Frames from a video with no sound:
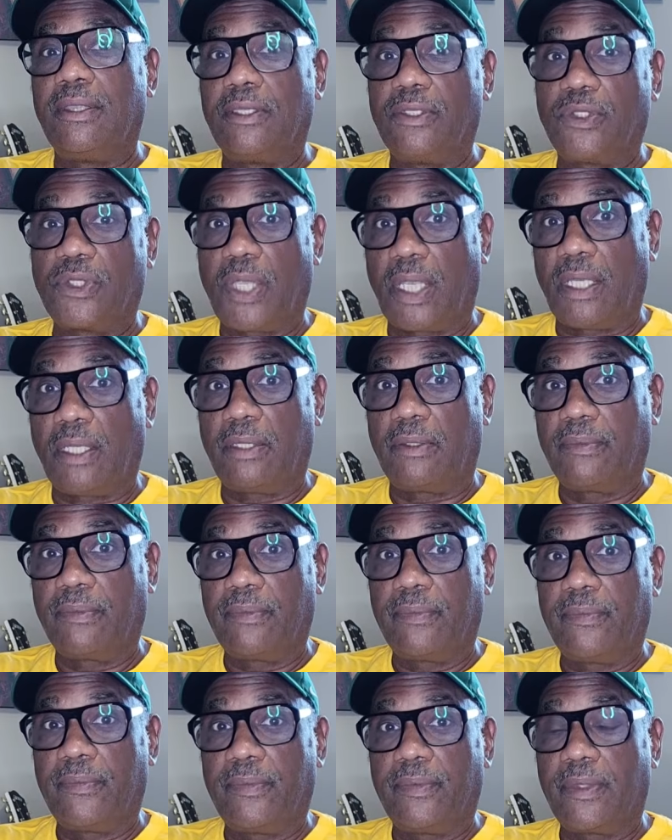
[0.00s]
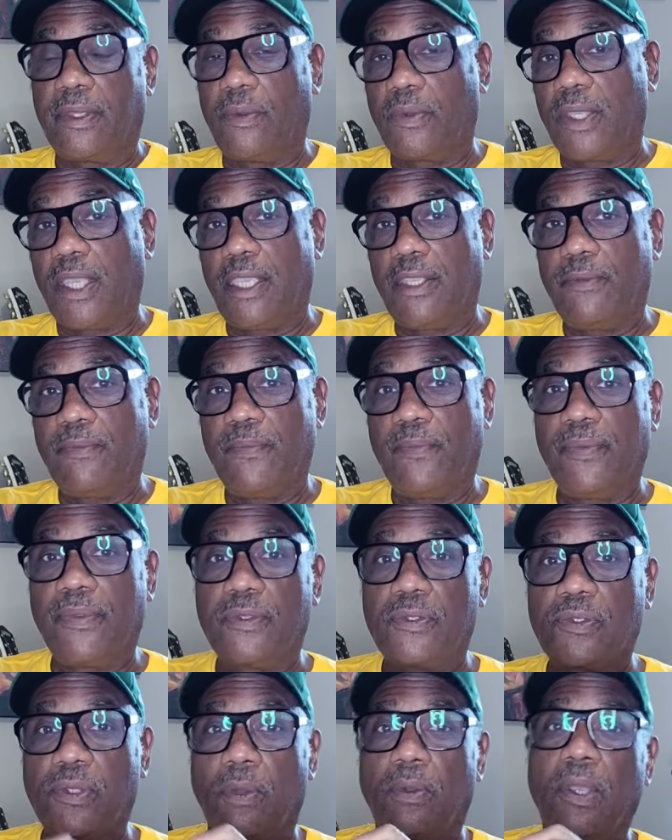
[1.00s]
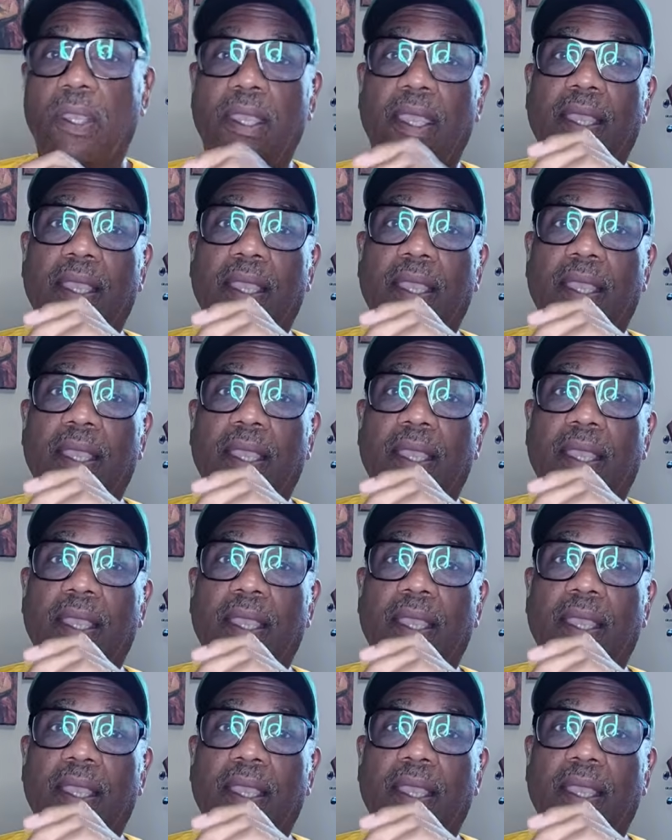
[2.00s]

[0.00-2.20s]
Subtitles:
chain. Okay, so